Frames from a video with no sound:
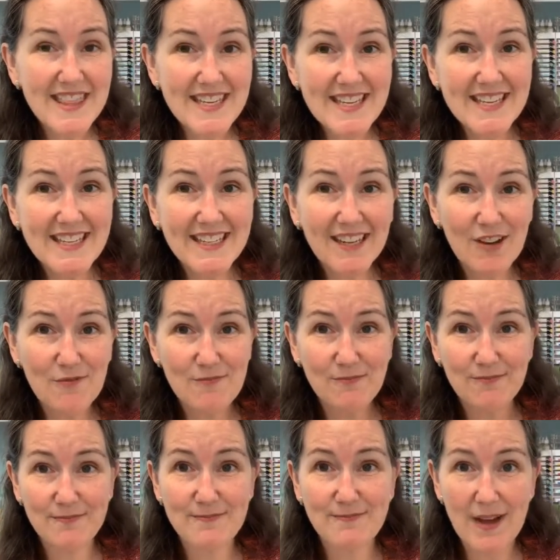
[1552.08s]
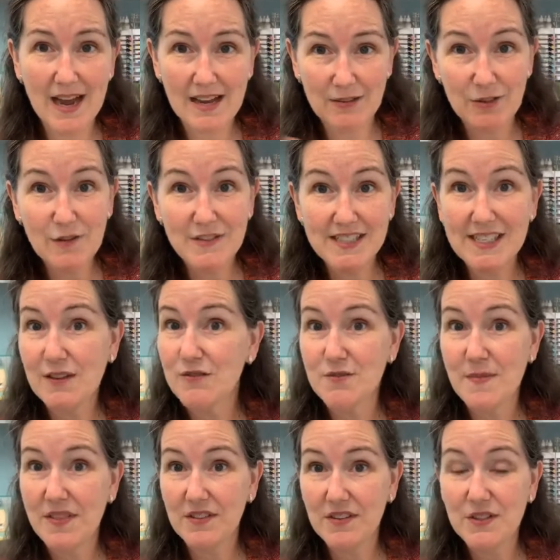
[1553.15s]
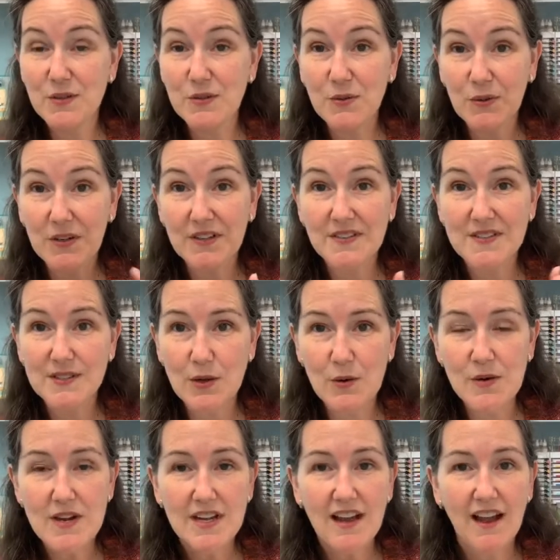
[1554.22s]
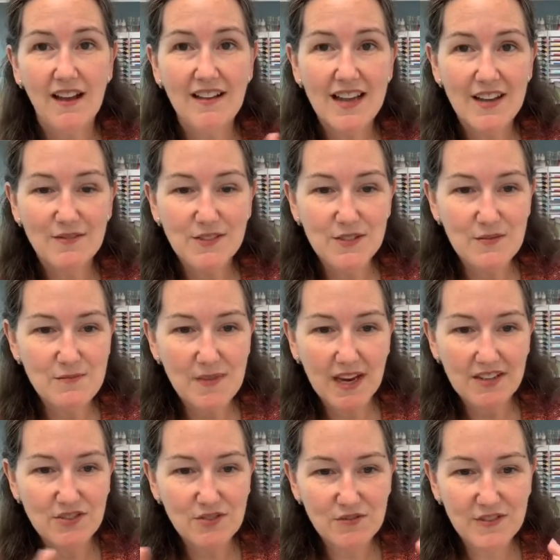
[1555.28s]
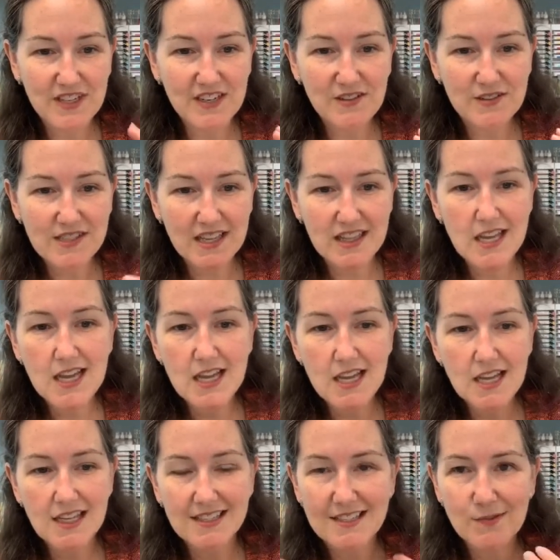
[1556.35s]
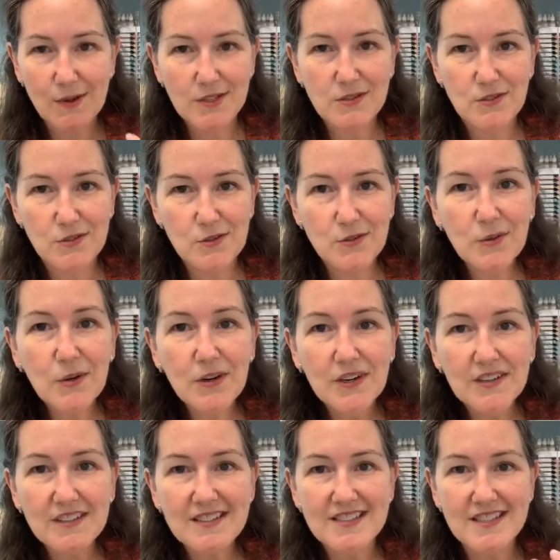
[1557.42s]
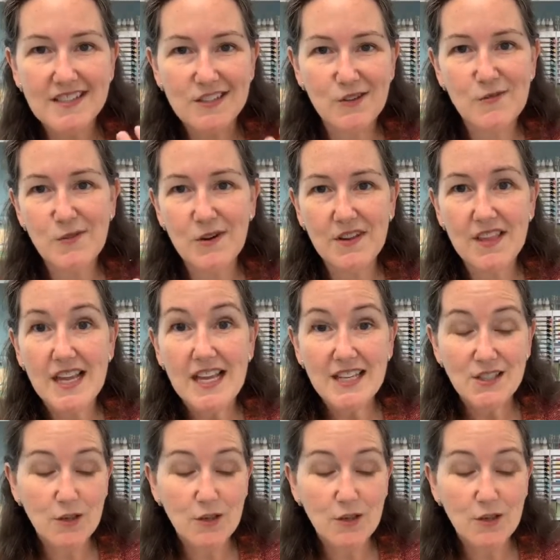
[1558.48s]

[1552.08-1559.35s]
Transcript: the LovenStamps monthly tutorials. So I'll have some extra videos on that and some extra tutorials and so forth.